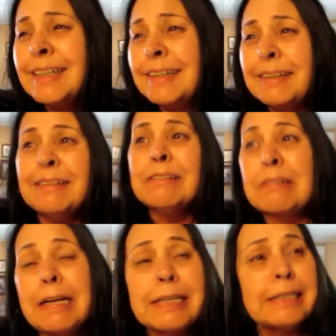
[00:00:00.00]
you
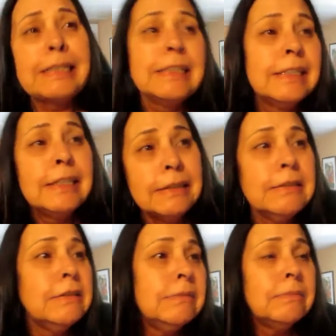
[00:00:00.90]
know, like,
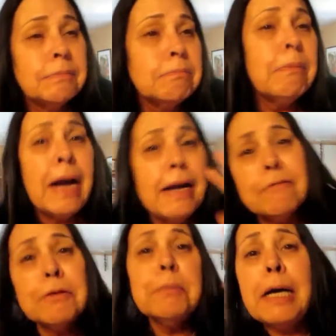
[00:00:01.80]
bye
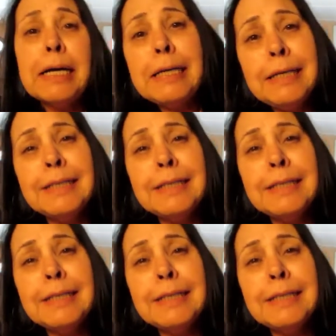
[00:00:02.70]
everybody.